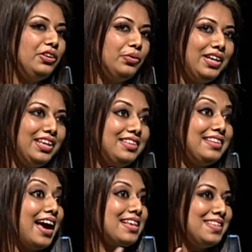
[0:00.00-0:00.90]
you need is
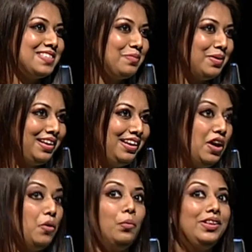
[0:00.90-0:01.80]
accessible
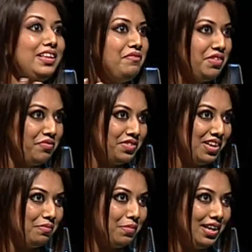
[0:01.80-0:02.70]
within
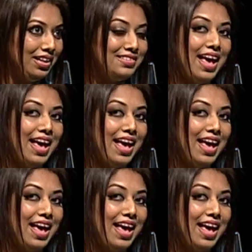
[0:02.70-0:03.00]
15 minutes.